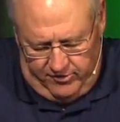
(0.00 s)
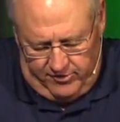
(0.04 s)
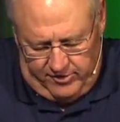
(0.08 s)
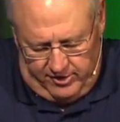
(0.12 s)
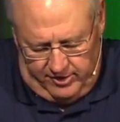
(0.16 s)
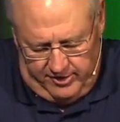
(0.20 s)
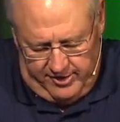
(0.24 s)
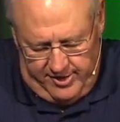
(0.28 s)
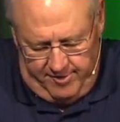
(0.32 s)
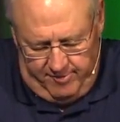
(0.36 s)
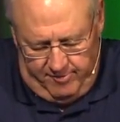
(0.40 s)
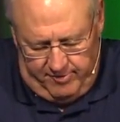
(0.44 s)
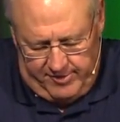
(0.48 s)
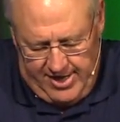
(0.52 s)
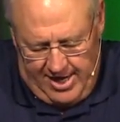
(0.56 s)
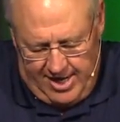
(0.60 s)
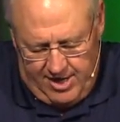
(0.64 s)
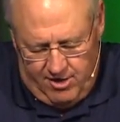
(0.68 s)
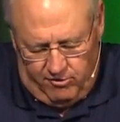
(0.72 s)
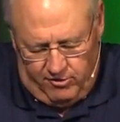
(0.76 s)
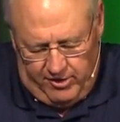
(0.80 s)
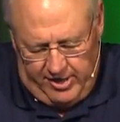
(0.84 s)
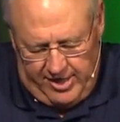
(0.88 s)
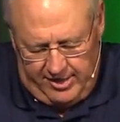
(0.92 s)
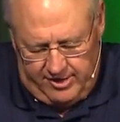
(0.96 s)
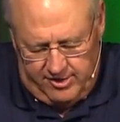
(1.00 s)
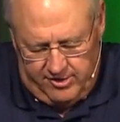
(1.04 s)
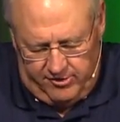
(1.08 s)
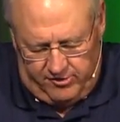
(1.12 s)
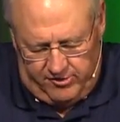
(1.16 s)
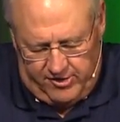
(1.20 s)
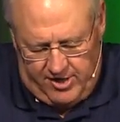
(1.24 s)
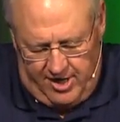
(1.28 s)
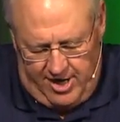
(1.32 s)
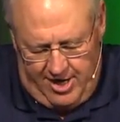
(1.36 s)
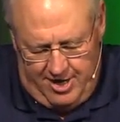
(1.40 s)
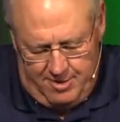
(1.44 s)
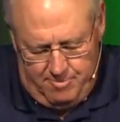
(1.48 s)
to live not only at this
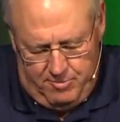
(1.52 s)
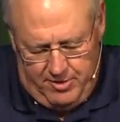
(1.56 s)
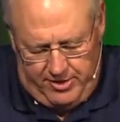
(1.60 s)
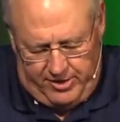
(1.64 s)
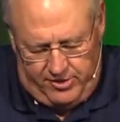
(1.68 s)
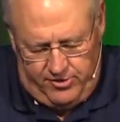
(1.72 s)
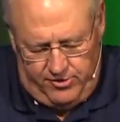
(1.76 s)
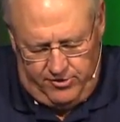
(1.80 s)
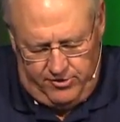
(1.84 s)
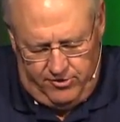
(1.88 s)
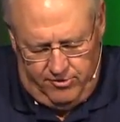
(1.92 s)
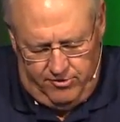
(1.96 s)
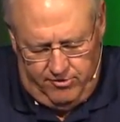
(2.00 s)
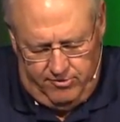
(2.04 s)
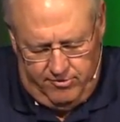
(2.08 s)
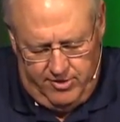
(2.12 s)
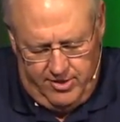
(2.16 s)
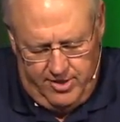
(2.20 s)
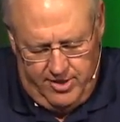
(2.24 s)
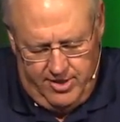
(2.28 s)
time, but to